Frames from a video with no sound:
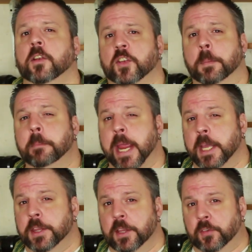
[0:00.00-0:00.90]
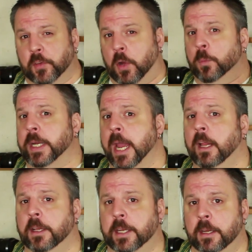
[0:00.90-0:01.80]
To make this a
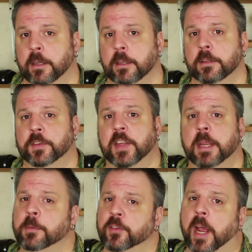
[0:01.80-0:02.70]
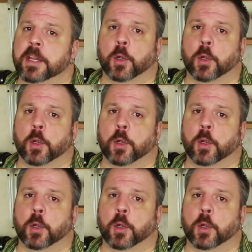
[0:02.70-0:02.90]
reality, the team designed